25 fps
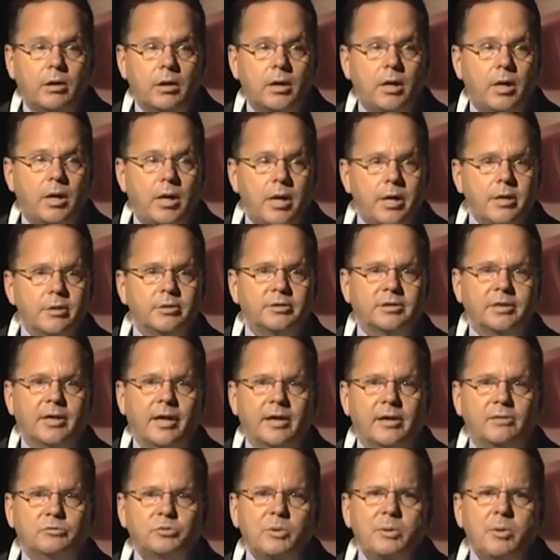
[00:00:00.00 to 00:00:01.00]
here today
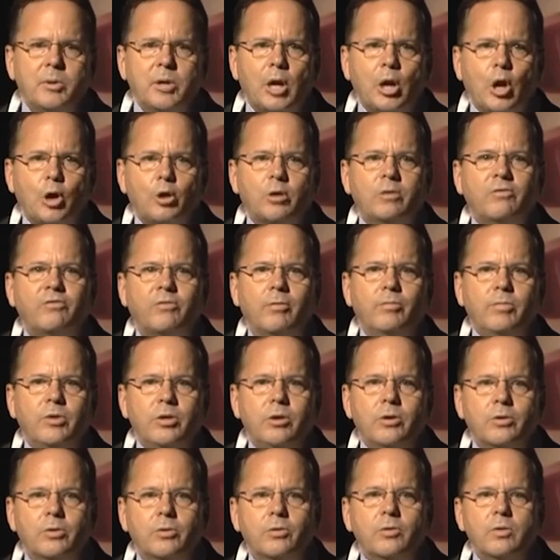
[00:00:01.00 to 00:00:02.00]
is we want to learn from
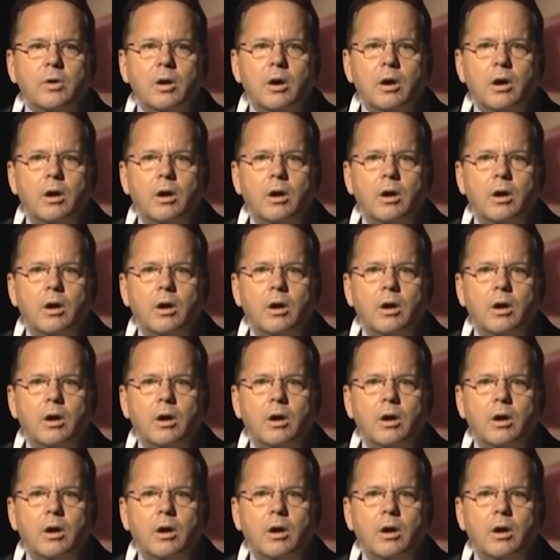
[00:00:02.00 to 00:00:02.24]
you.